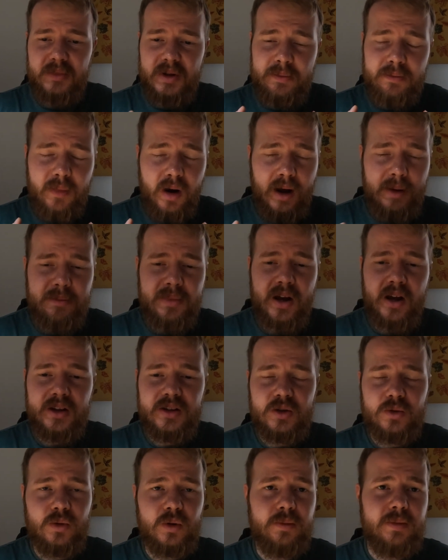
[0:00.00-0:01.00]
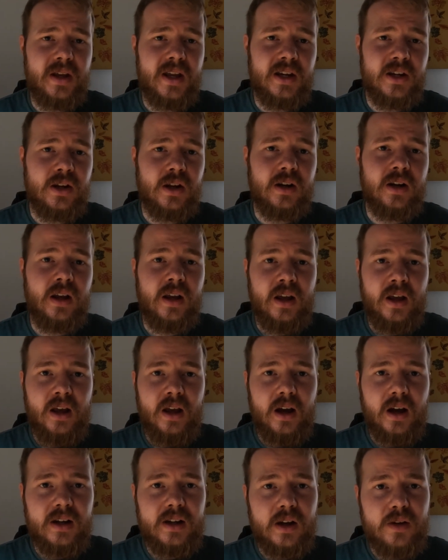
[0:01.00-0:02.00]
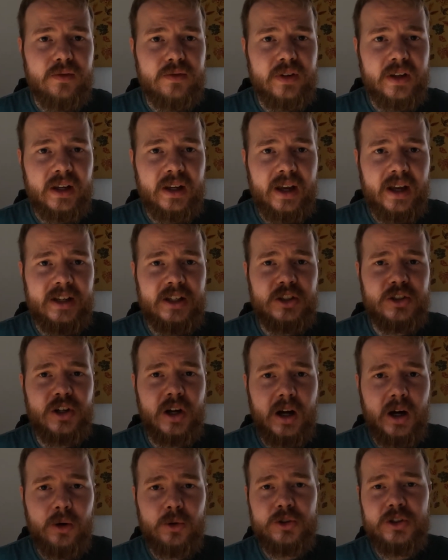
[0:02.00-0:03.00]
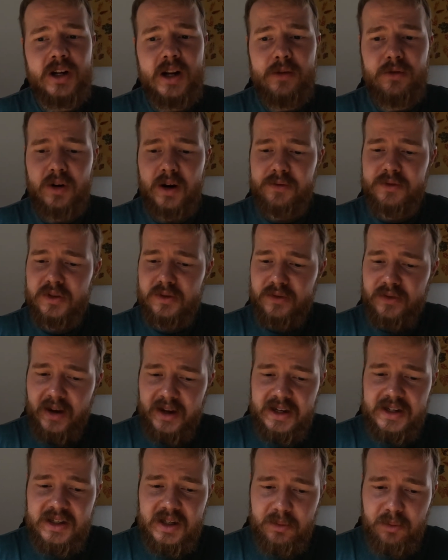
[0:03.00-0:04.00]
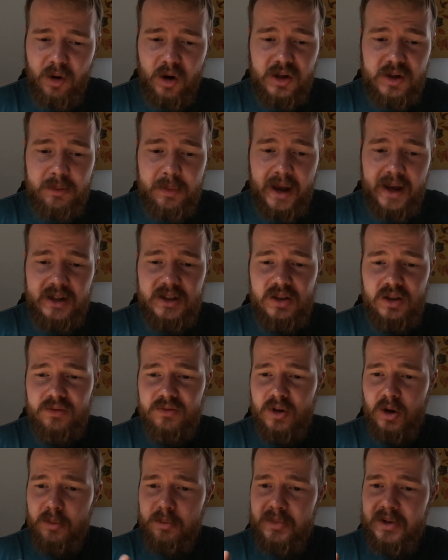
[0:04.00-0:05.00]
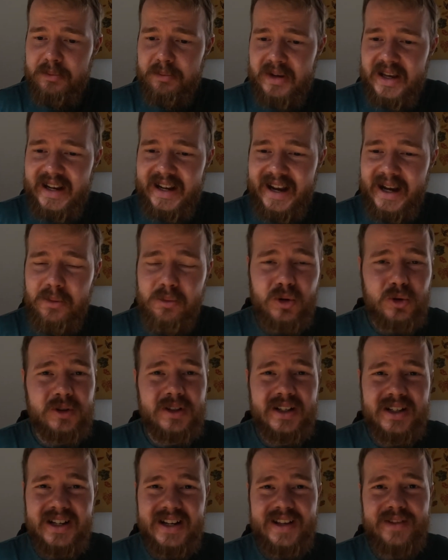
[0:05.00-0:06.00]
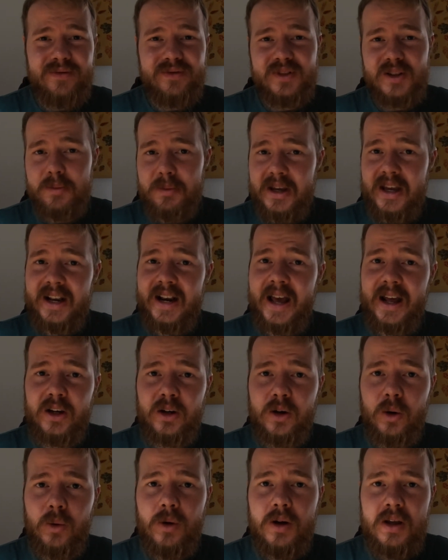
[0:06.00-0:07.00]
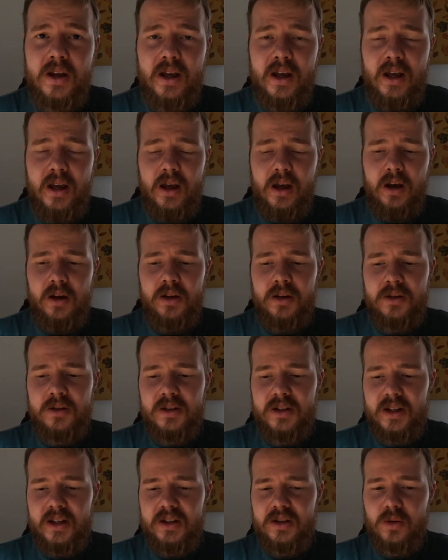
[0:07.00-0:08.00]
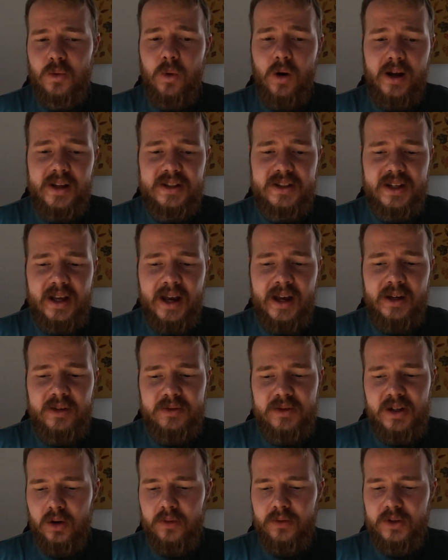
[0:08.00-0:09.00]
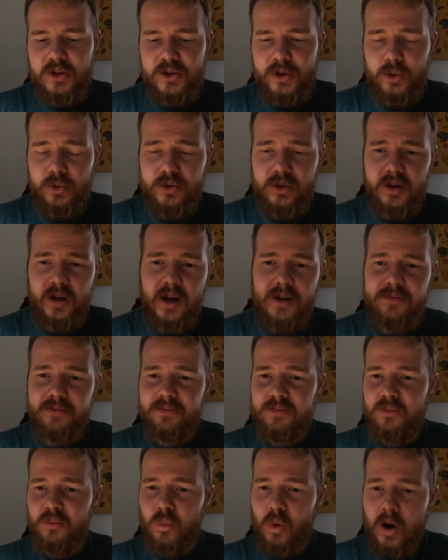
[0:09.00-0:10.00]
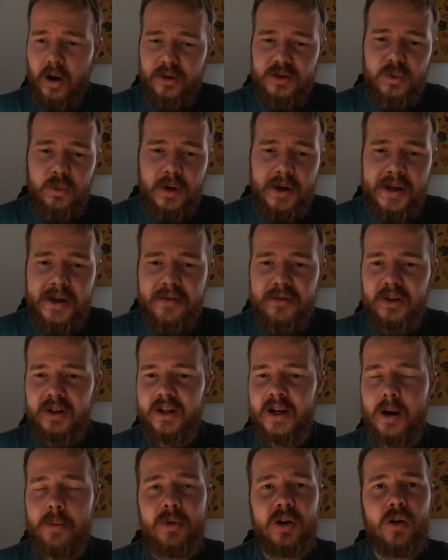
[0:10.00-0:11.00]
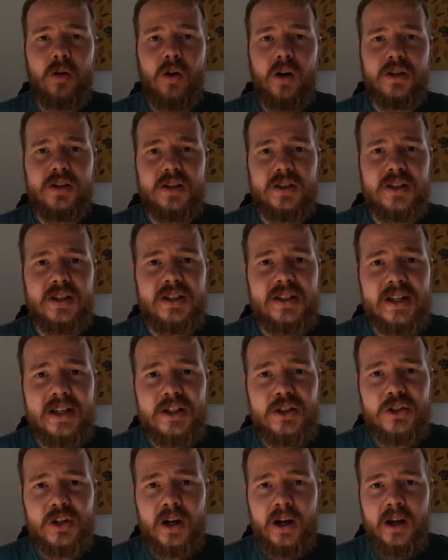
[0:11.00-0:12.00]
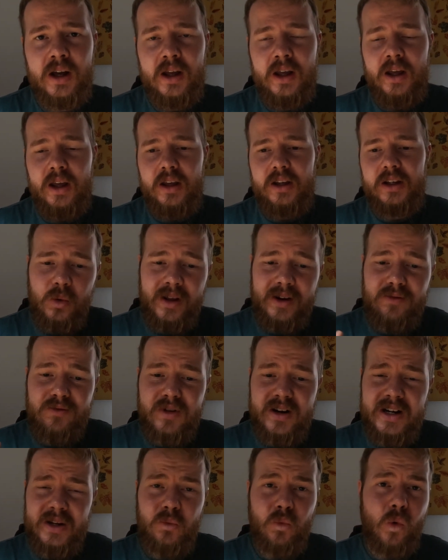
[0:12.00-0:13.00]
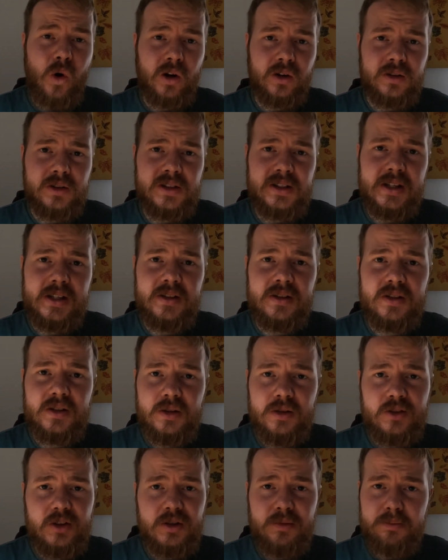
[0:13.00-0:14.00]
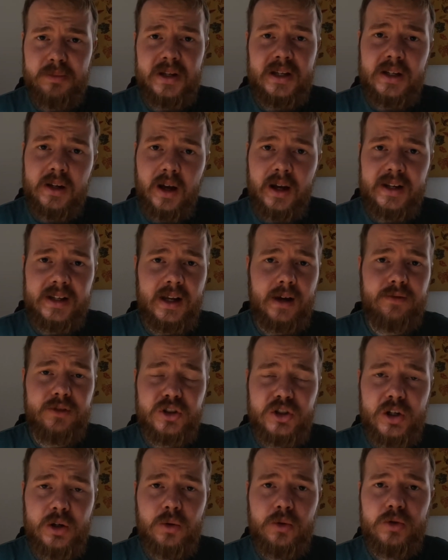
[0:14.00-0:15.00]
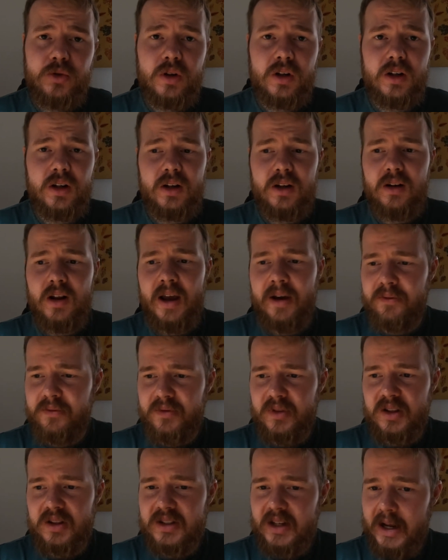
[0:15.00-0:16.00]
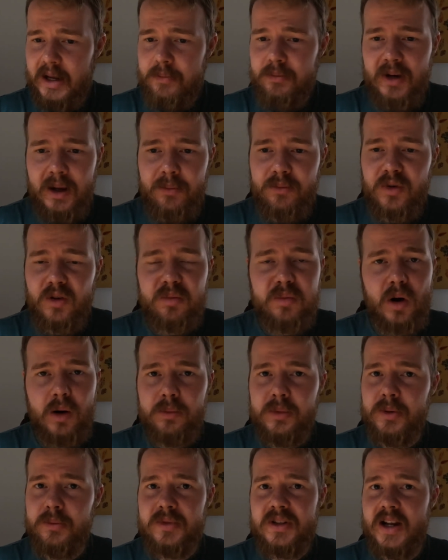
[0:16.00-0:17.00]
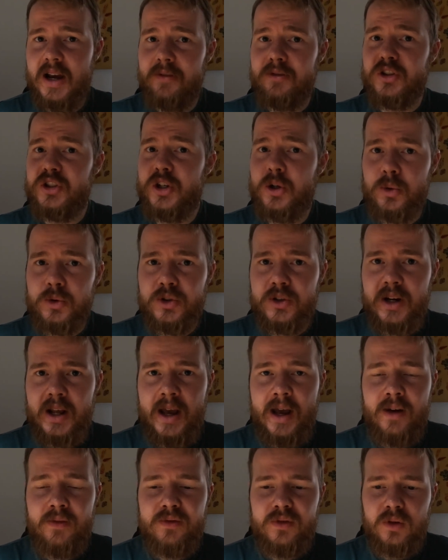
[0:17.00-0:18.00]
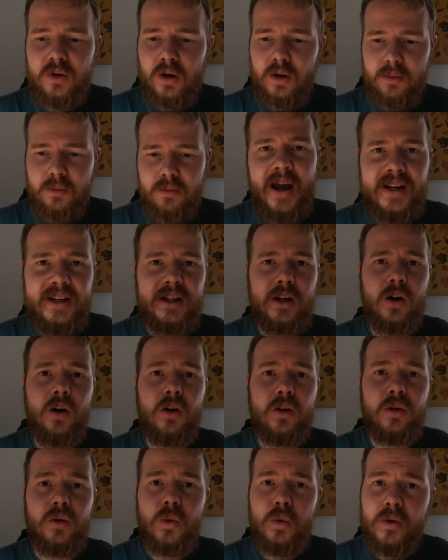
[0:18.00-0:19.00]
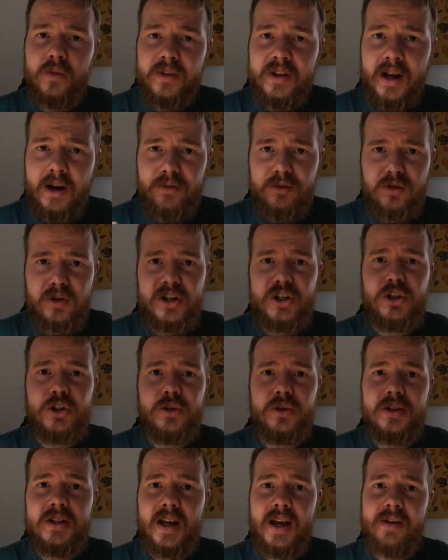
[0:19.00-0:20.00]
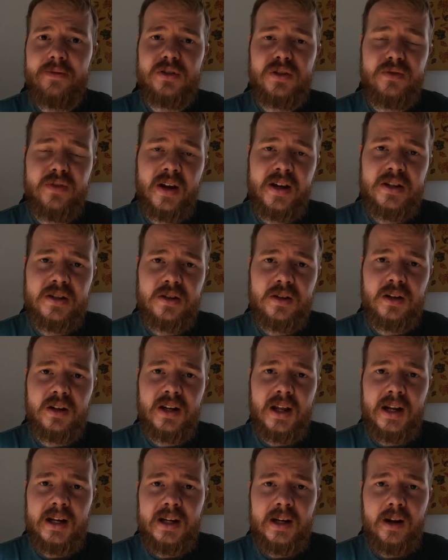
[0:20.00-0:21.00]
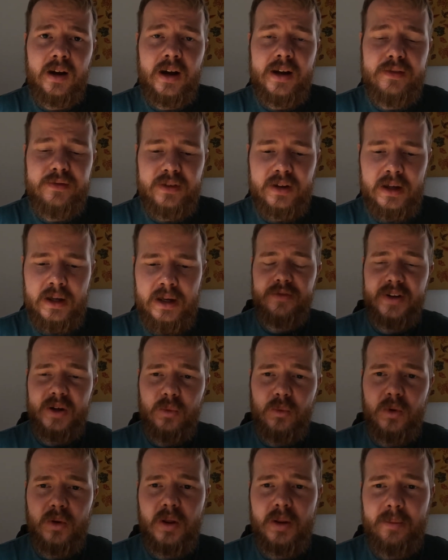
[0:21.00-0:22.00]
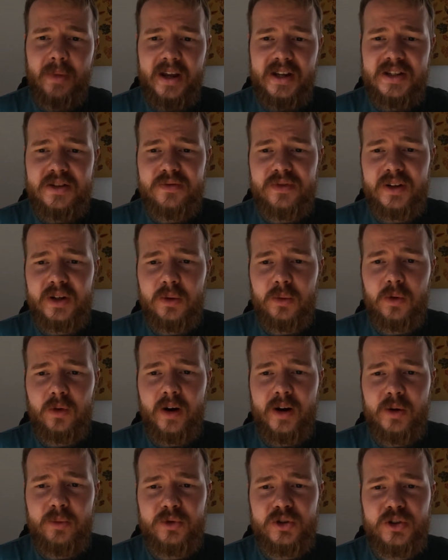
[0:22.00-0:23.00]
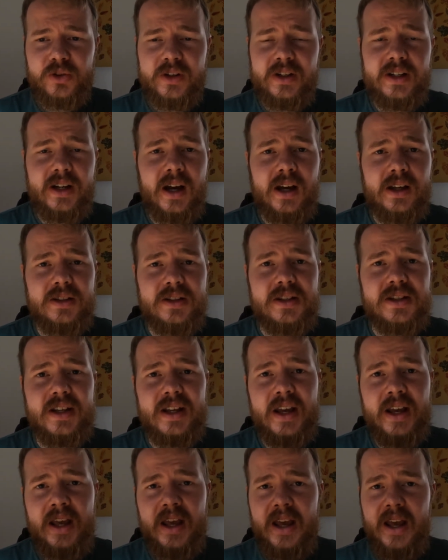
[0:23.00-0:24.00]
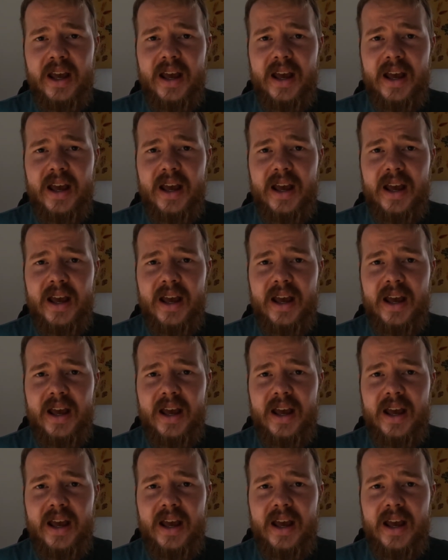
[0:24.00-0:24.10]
in my personal opinion, I don't think any child should ever have to face the prospect of not being able to live to be an adult. And it's quite sad for a lot of the children I worked with and come across as a teacher. All they really want is to just be like the other children and have the same number of problems the other children have, not adding on all of the other issues they have to face in their daily life. I think the amazing thing that what Great Ormond Street does is it